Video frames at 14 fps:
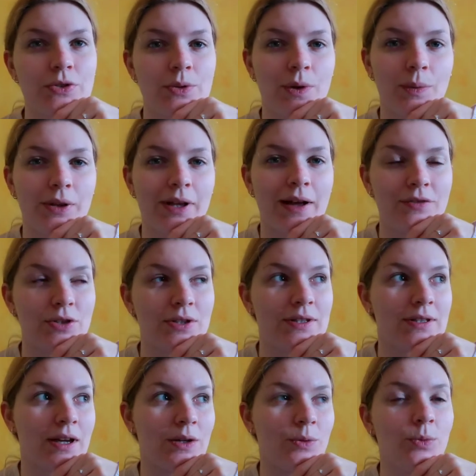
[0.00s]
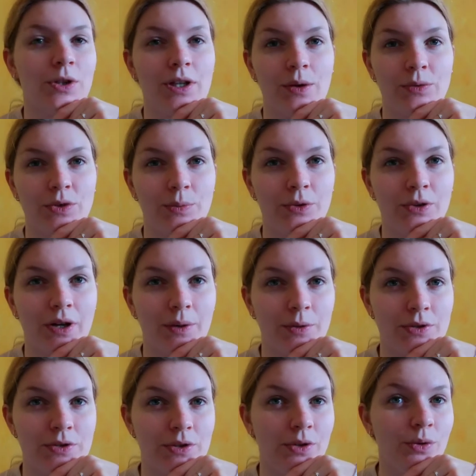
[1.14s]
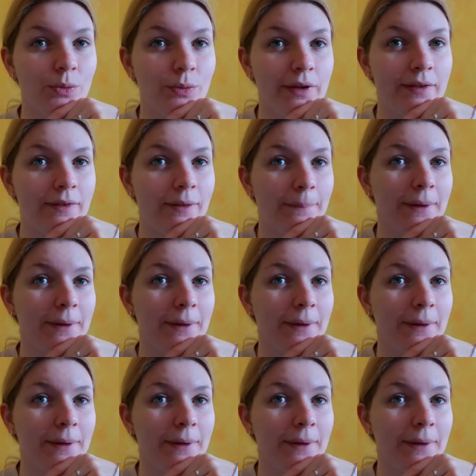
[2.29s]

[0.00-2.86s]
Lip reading: so I will have to decide what audiobook I want to go with.